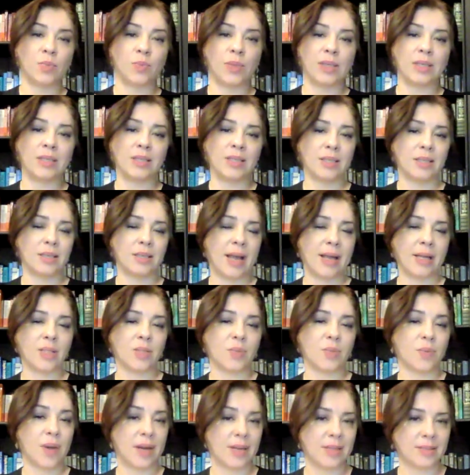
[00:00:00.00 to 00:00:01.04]
with the
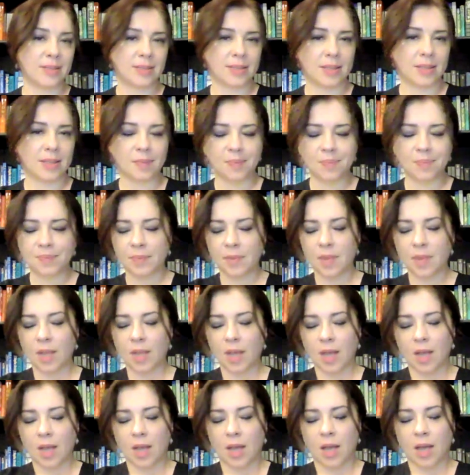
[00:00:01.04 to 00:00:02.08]
XYZ.
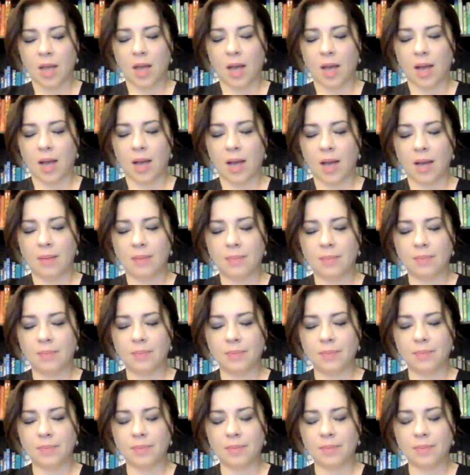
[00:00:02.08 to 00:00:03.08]
Um,